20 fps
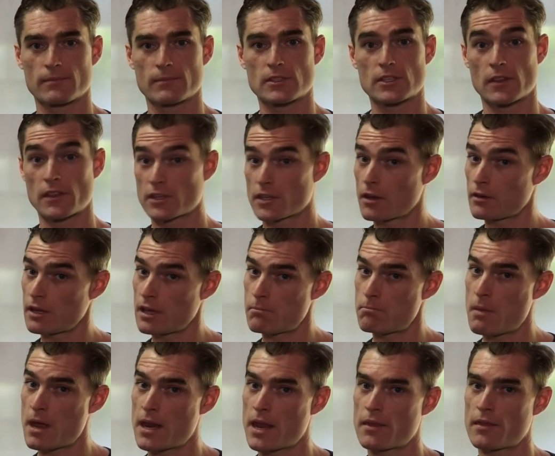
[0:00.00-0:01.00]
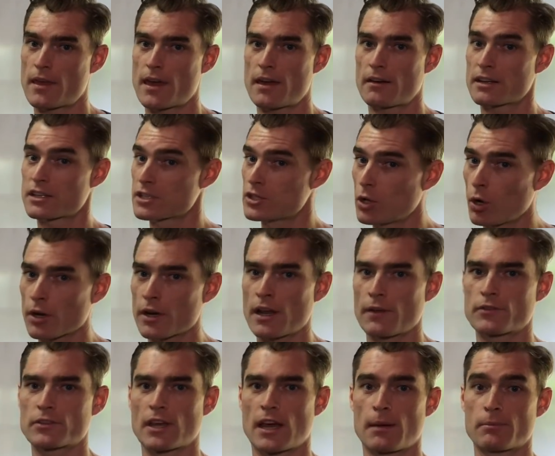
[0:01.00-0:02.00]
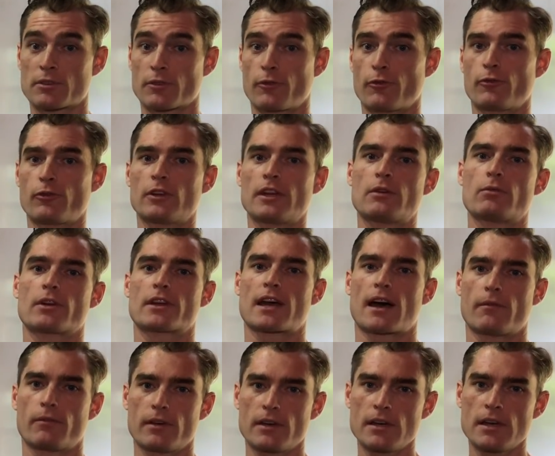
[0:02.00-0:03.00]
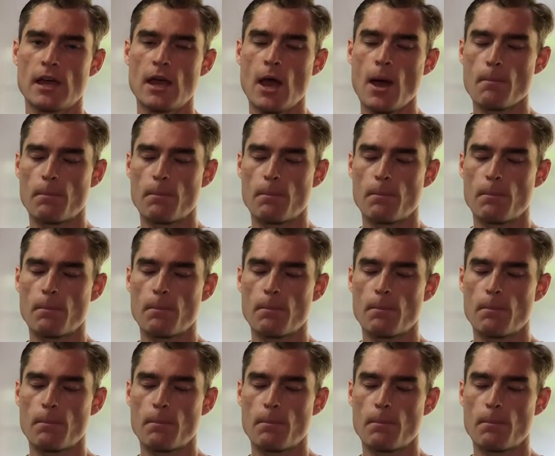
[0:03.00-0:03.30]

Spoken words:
So there's only a minute there, it's not enough time to fully recover,